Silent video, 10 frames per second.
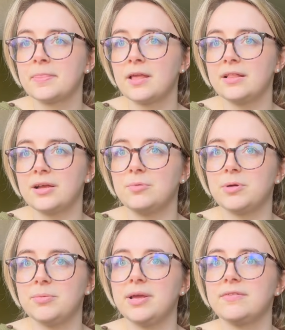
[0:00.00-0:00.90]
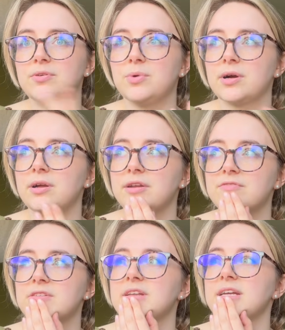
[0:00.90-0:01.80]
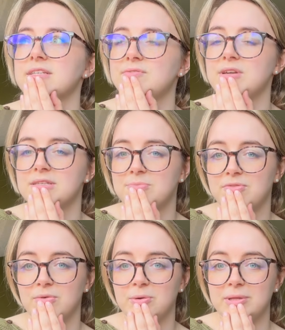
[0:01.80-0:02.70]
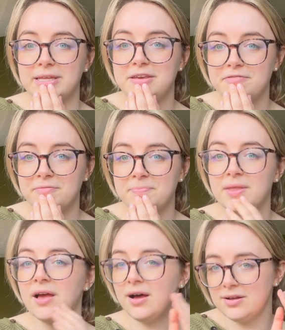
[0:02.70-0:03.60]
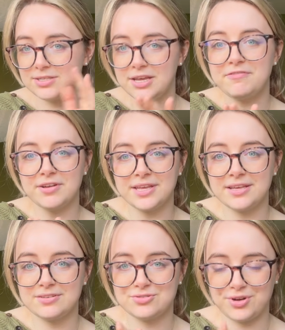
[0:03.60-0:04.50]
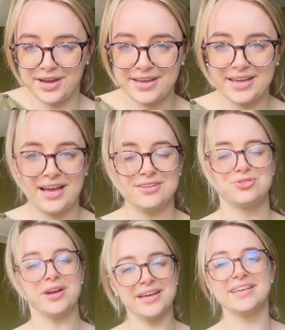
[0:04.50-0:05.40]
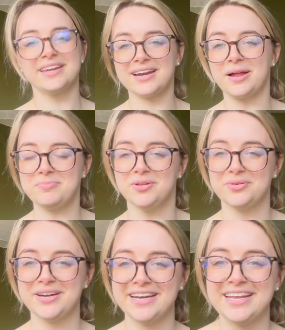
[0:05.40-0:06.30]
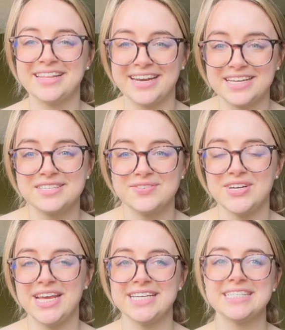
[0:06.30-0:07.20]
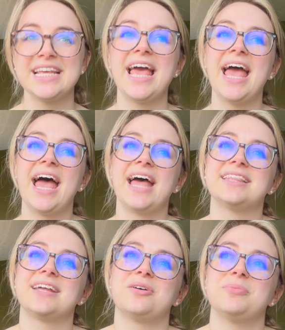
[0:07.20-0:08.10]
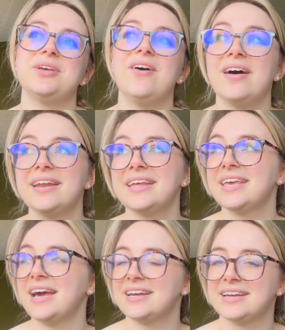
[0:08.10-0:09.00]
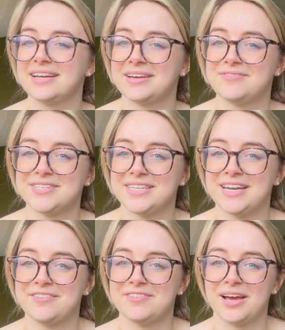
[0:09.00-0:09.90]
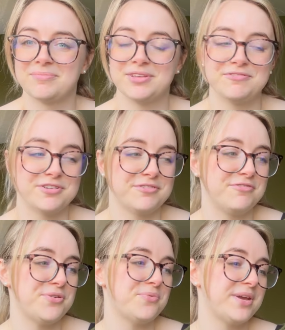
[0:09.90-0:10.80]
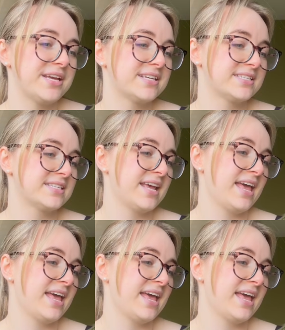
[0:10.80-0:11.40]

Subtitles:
Like, I'll probably have to work on it for the next few days before we leave. We'll see if I'll try and get it uploaded in the next few days, and then I'll be gone in Canada visiting family for a few weeks.